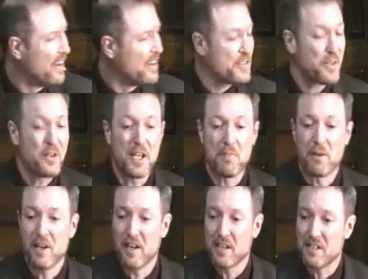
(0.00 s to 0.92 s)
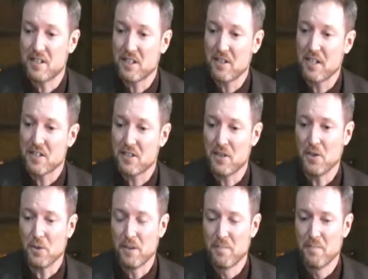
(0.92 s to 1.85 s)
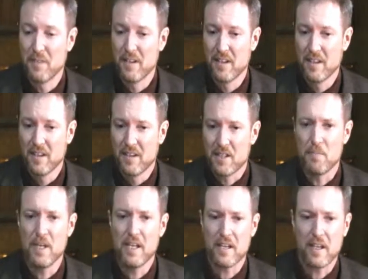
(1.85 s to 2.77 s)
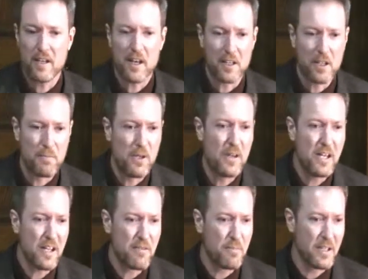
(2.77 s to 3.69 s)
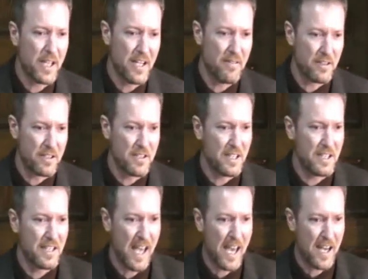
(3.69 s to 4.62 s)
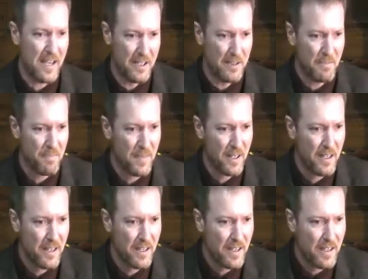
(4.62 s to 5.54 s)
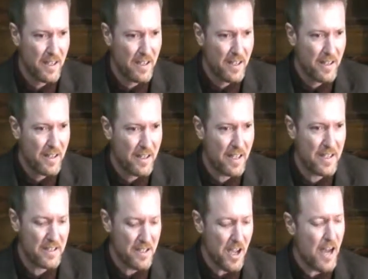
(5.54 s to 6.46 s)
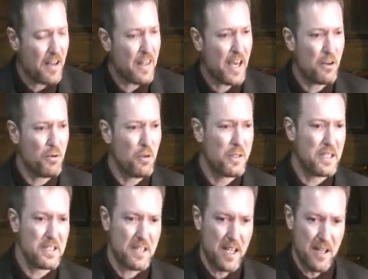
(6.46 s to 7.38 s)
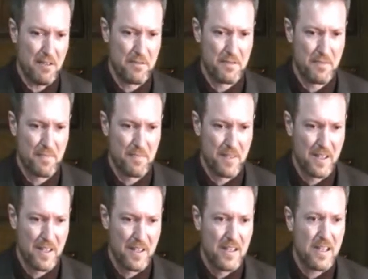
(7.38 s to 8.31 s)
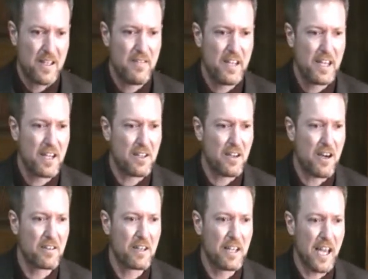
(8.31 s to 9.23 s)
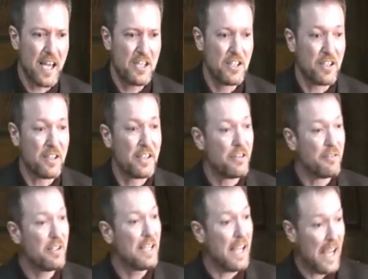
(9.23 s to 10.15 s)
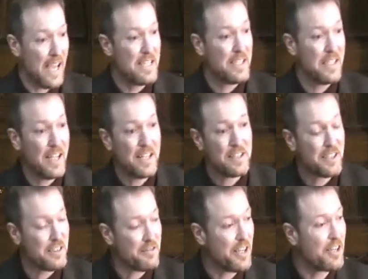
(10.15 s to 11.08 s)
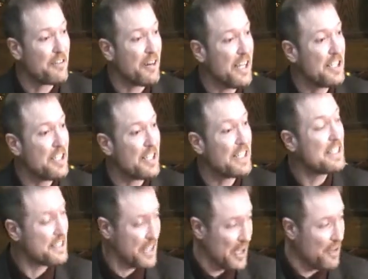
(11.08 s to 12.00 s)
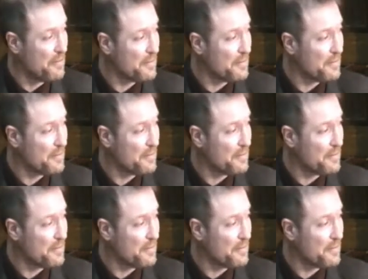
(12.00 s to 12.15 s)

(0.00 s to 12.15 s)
Truly, but on a serious note, to be a community of believers in Canada that is not that old itself, living in a congregation that really antedates Confederation itself,